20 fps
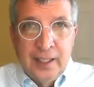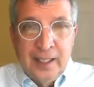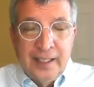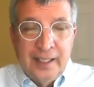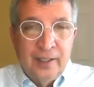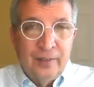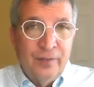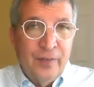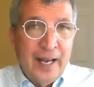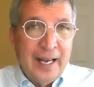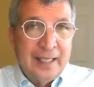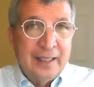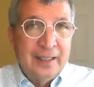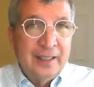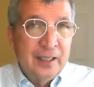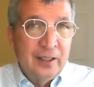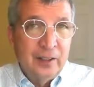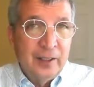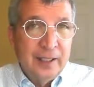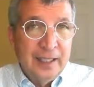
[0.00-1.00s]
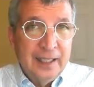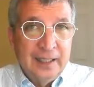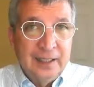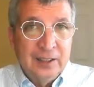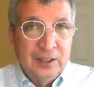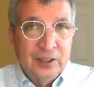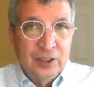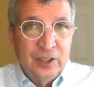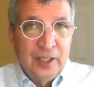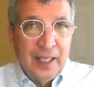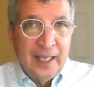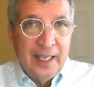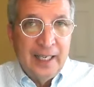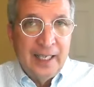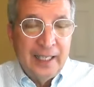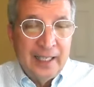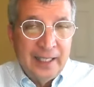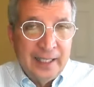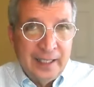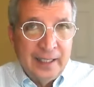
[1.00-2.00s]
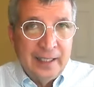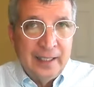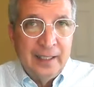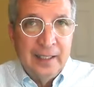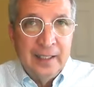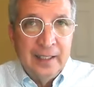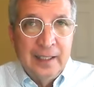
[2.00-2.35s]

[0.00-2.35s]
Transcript: And in fact, there is a